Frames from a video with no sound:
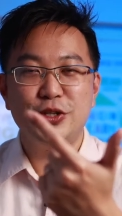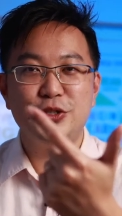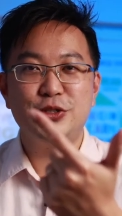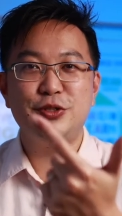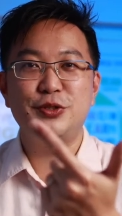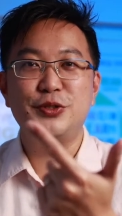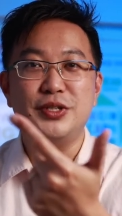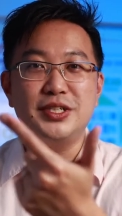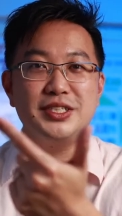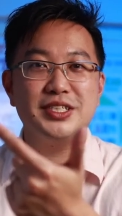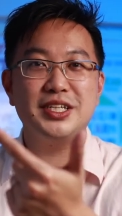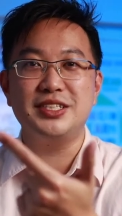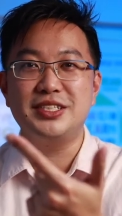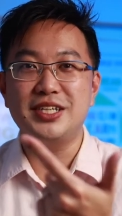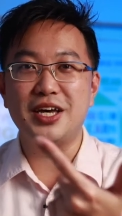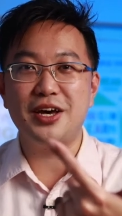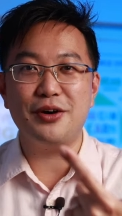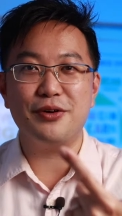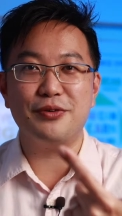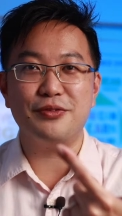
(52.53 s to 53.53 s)
2 is
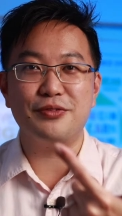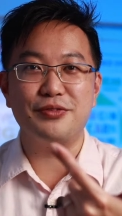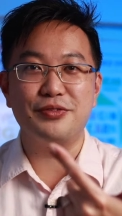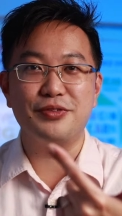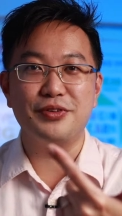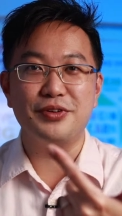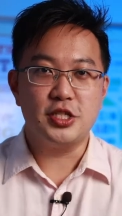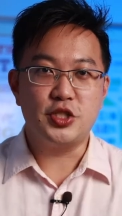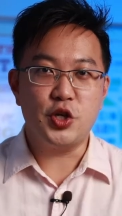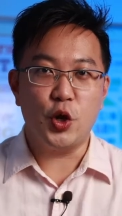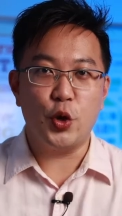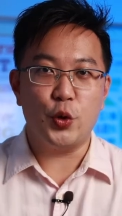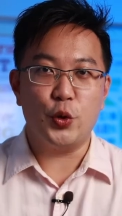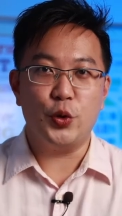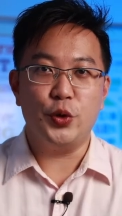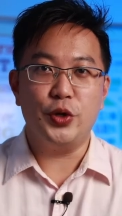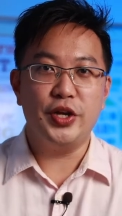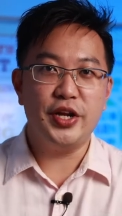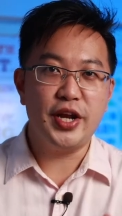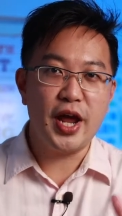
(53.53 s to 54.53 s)
itself. So
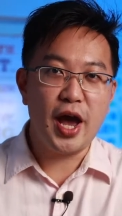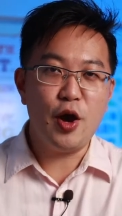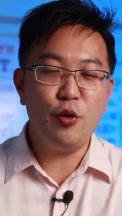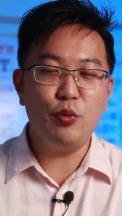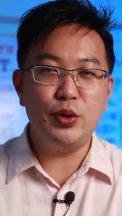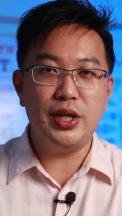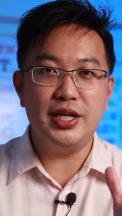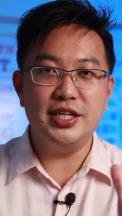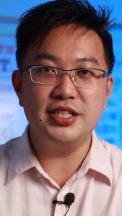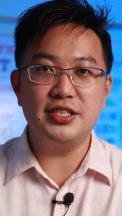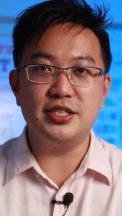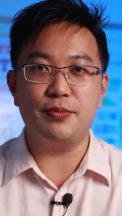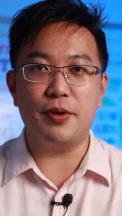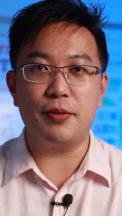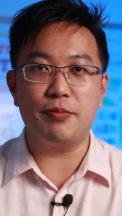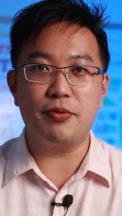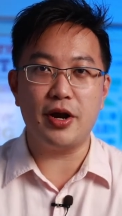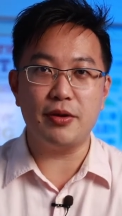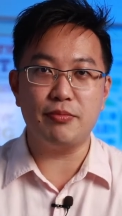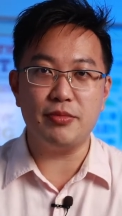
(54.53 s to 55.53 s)
now we learned
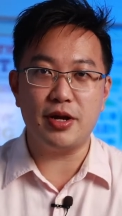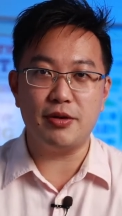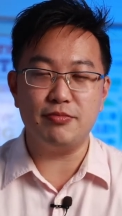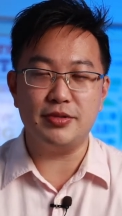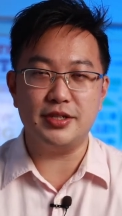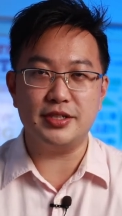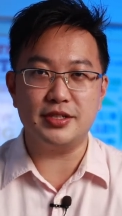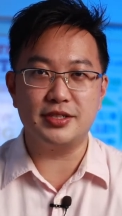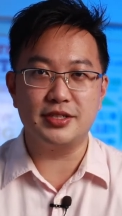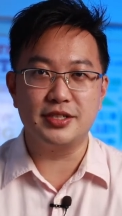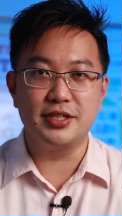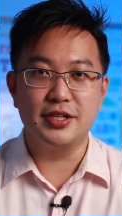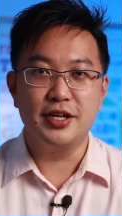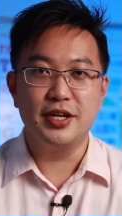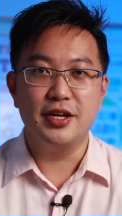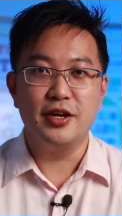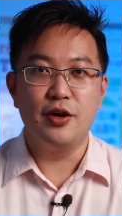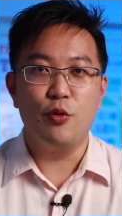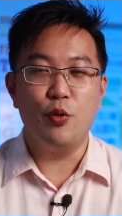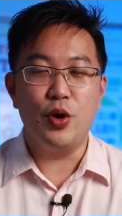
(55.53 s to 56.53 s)
about prime numbers.
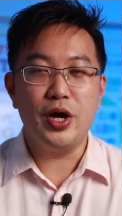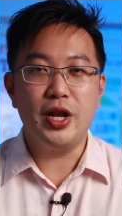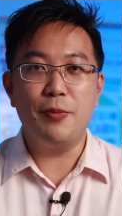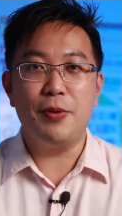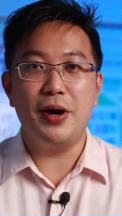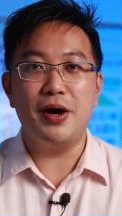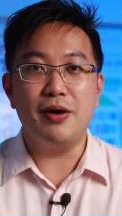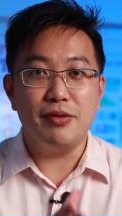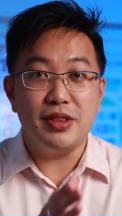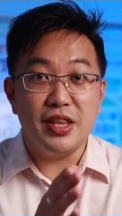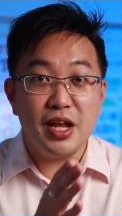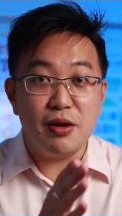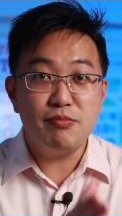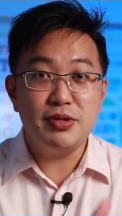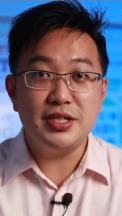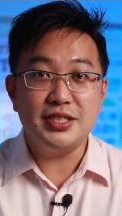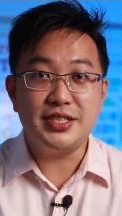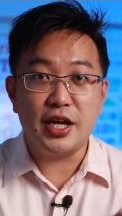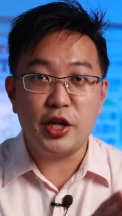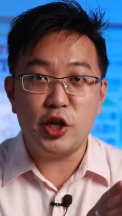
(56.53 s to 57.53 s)
What about
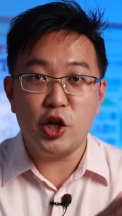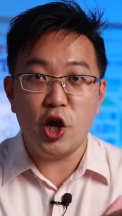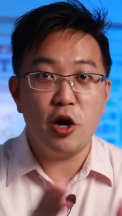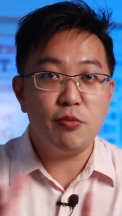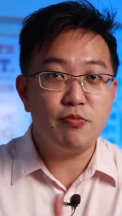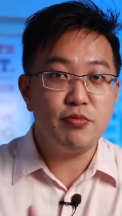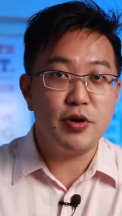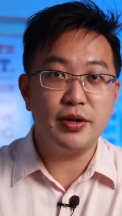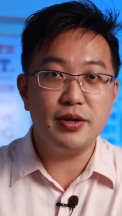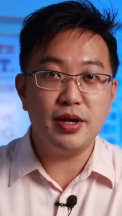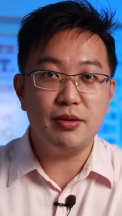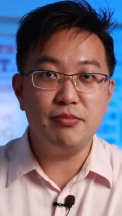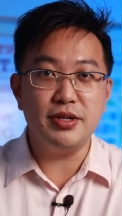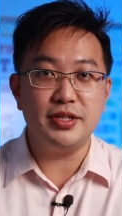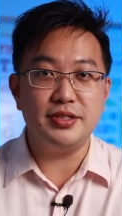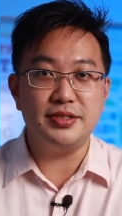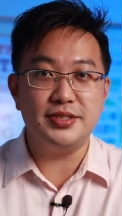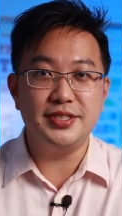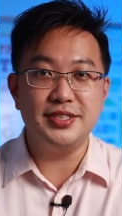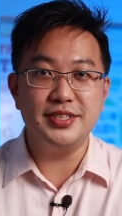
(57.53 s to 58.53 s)
numbers that are not prime
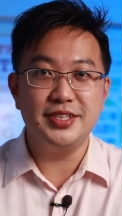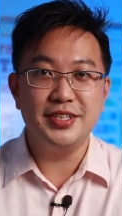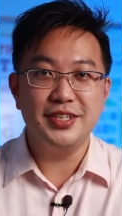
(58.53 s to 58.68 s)
numbers?